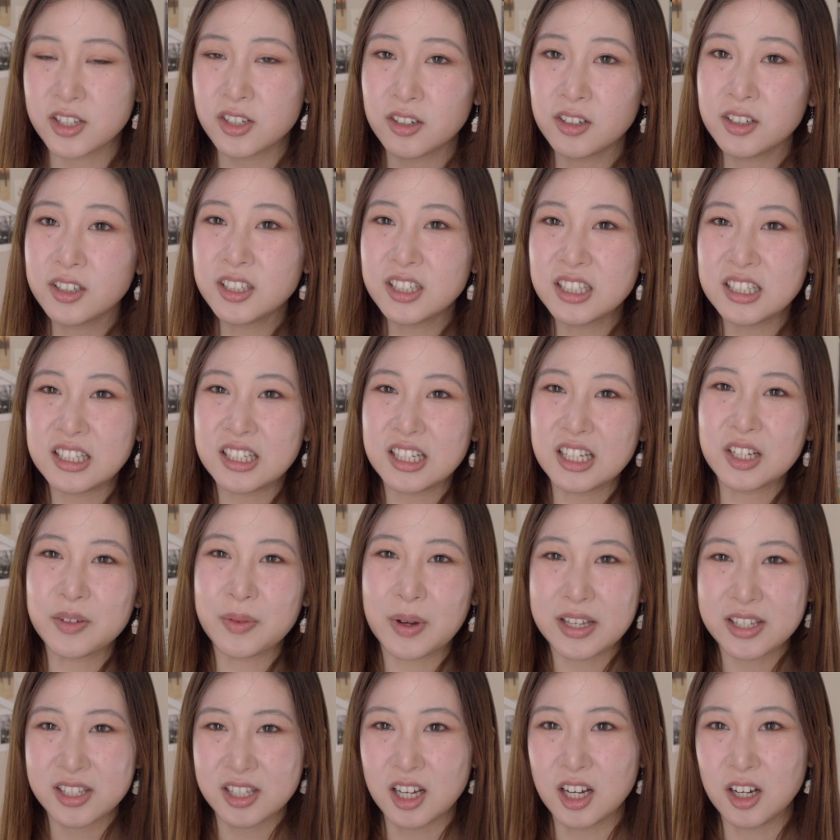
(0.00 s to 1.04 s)
started to dig
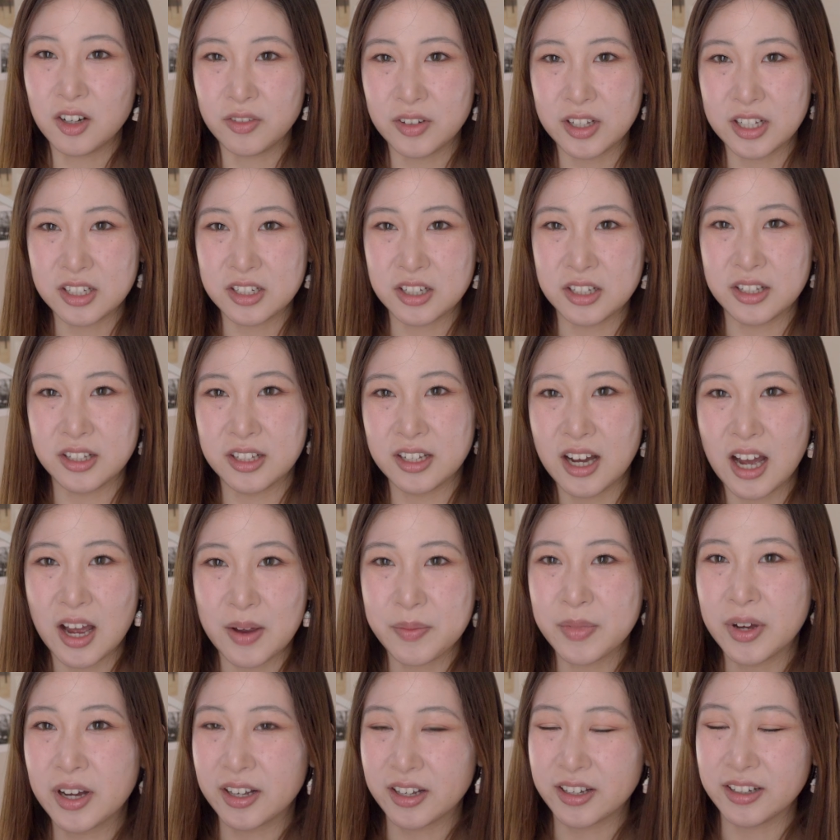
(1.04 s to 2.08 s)
myself into the
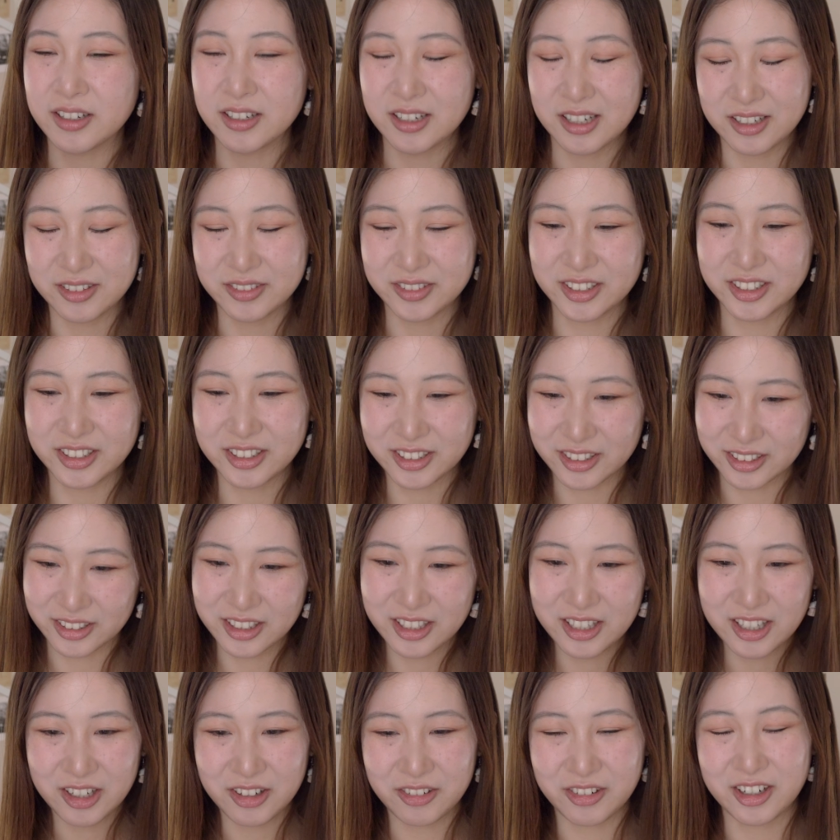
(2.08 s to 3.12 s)
I'm not good enough hole,
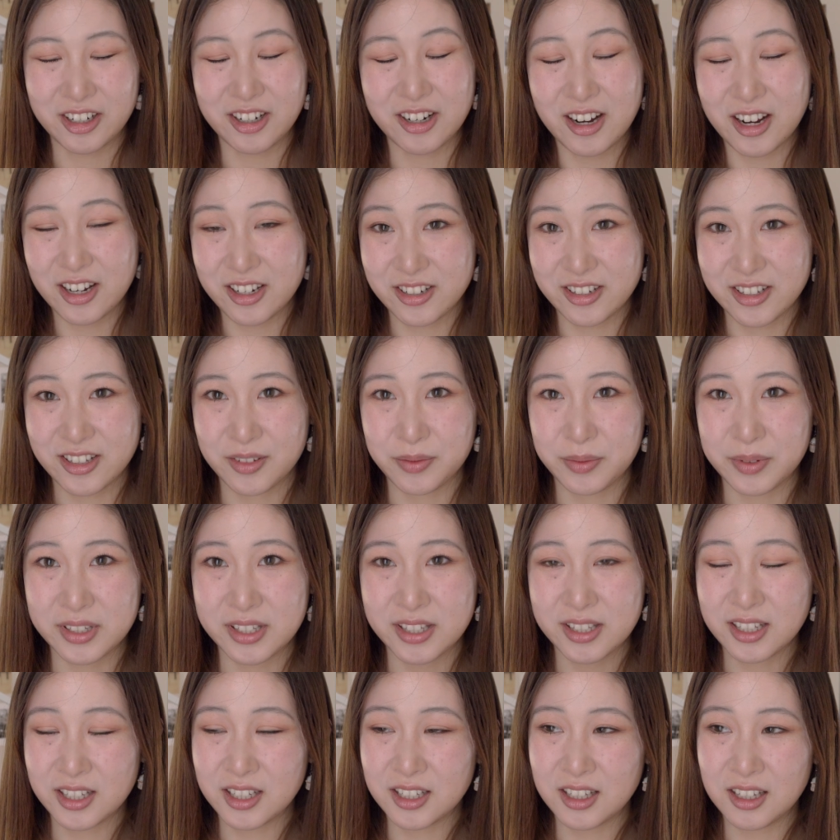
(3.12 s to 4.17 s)
where I just
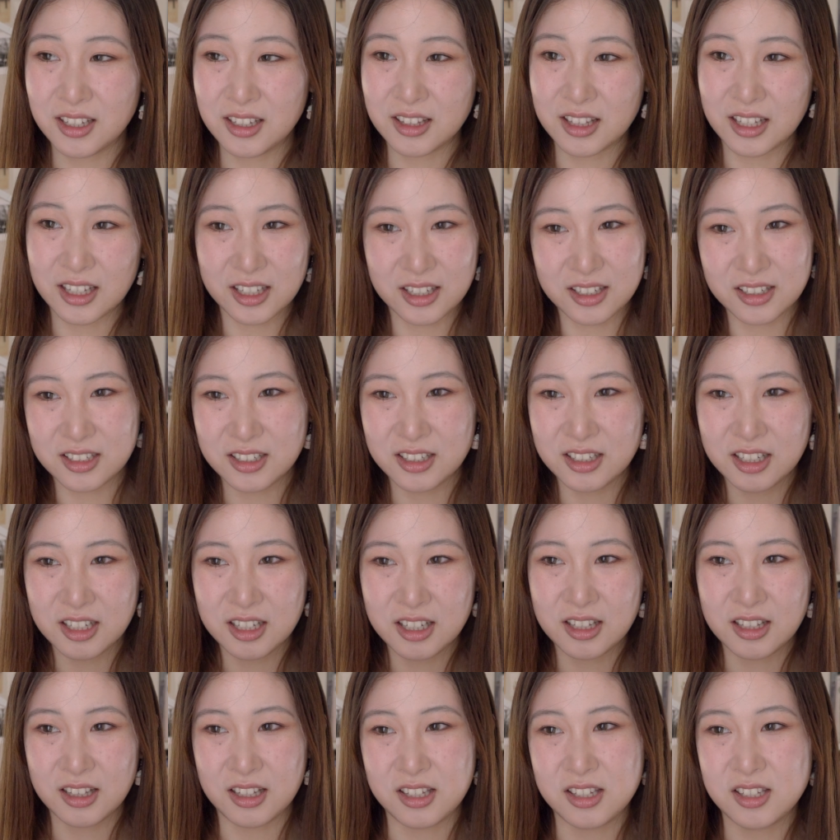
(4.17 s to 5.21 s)
was thinking that
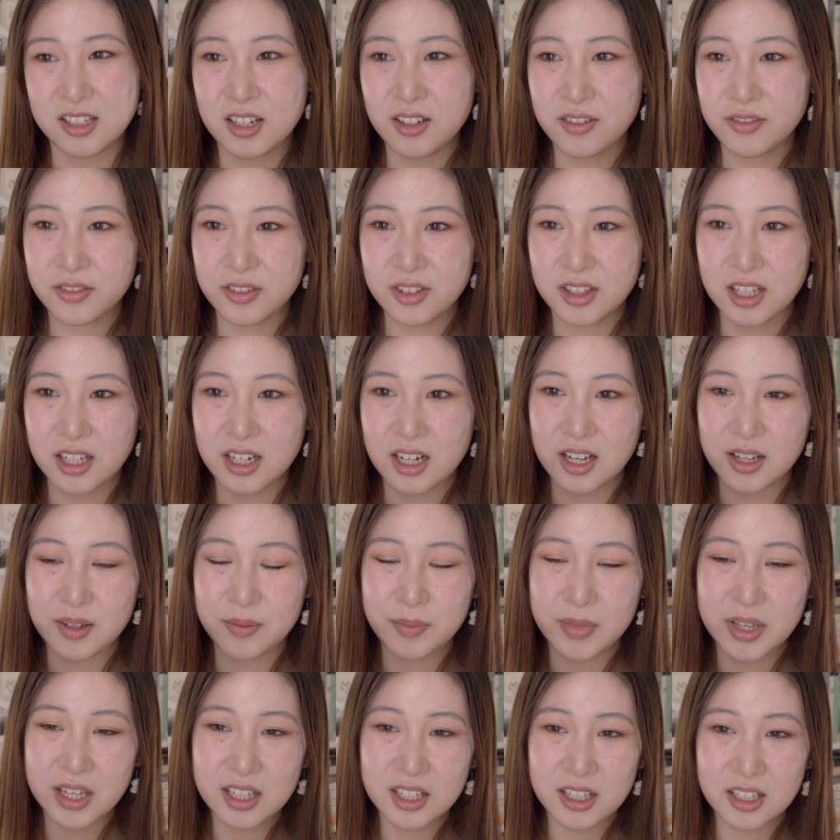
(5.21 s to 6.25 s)
the stuff that
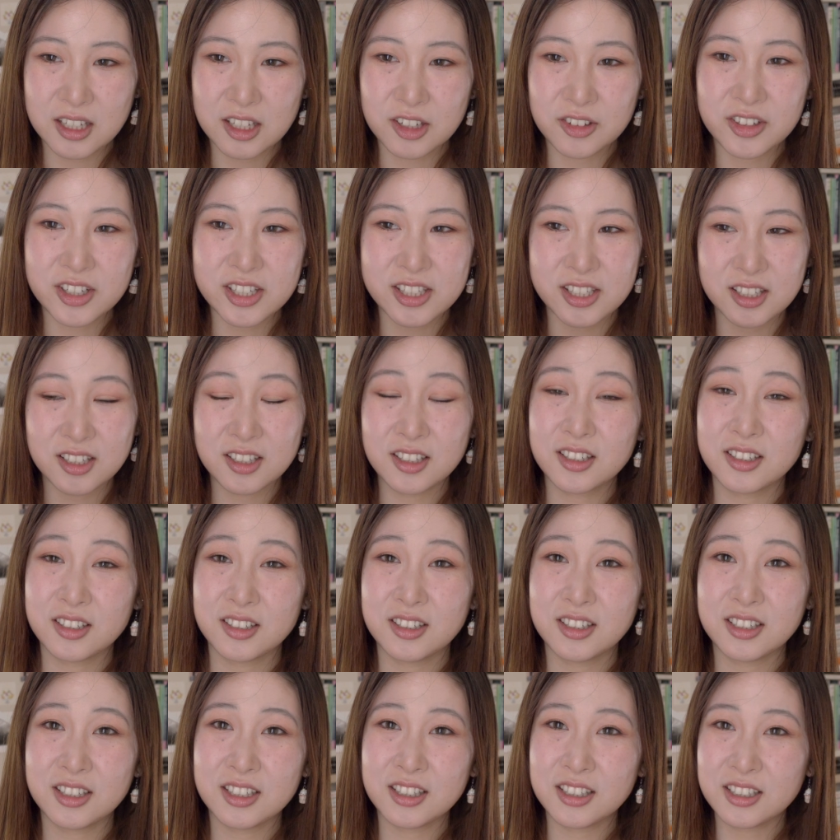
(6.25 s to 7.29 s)
I'm making wasn't
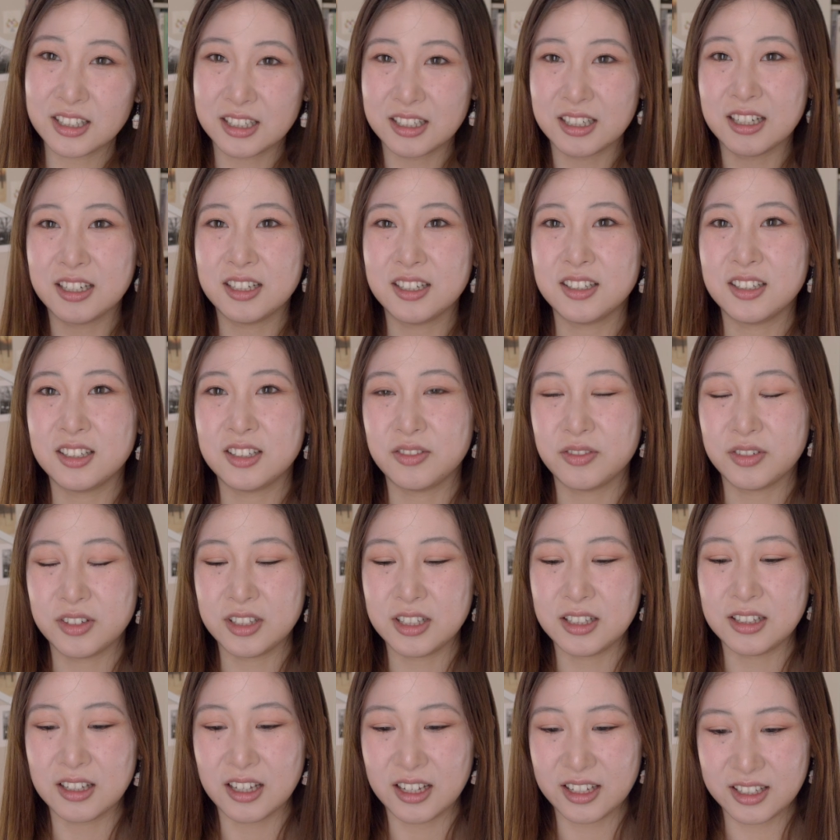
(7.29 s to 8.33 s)
good and I didn't
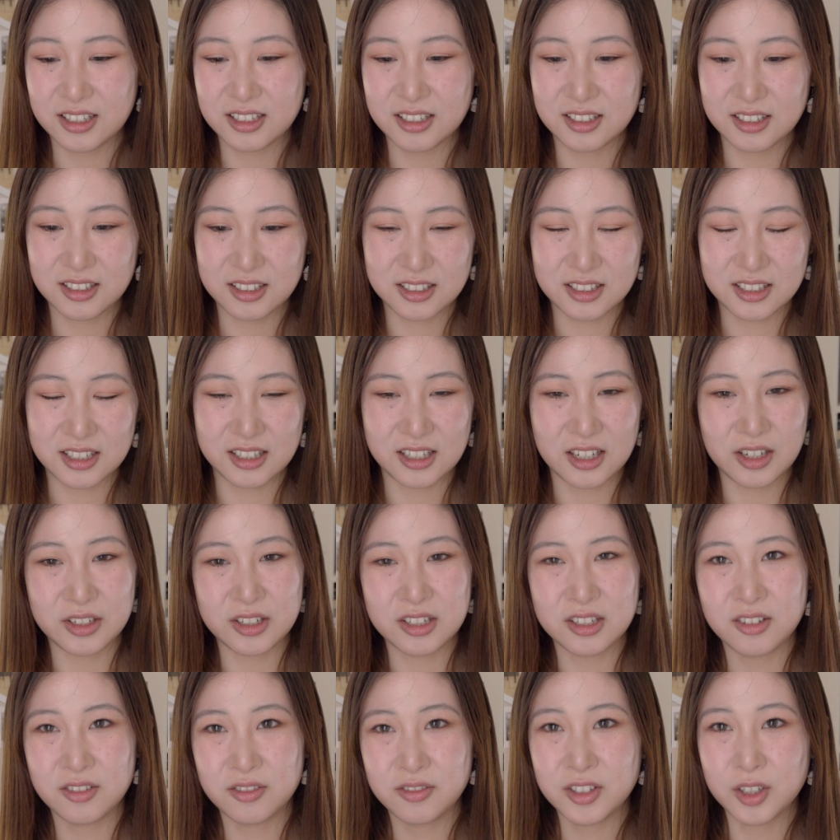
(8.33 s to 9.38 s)
really like it and I
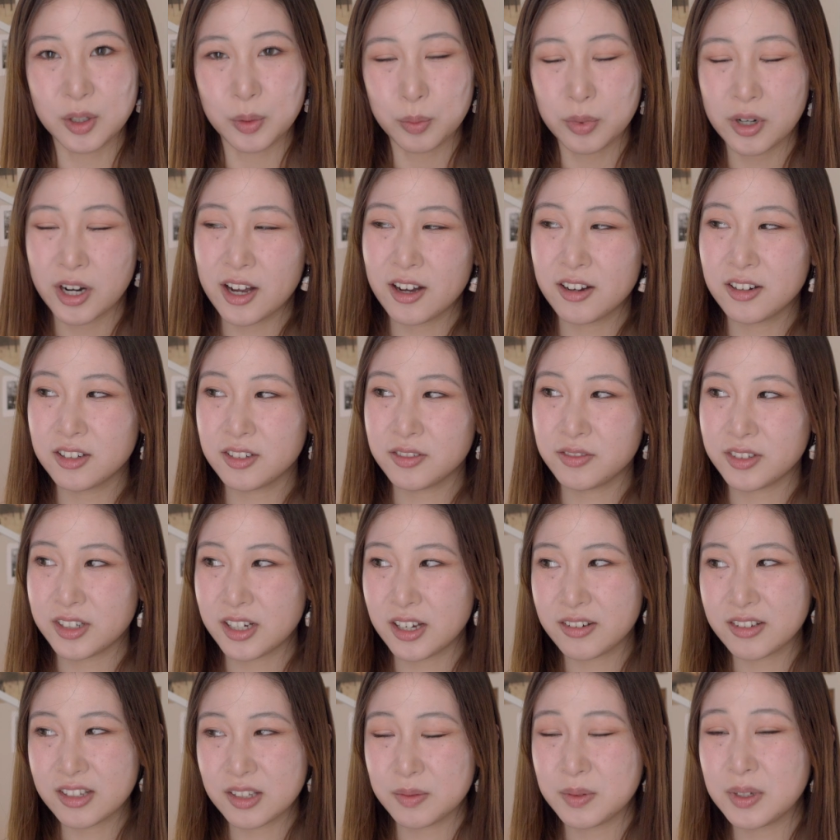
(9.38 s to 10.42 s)
didn't feel proud of what
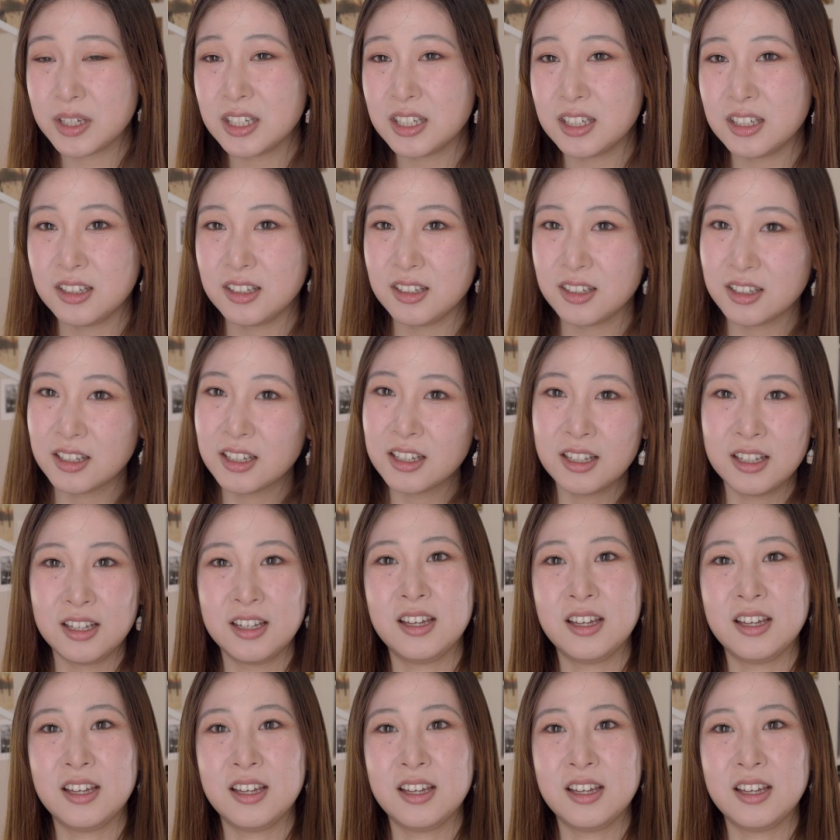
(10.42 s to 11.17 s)
I was making,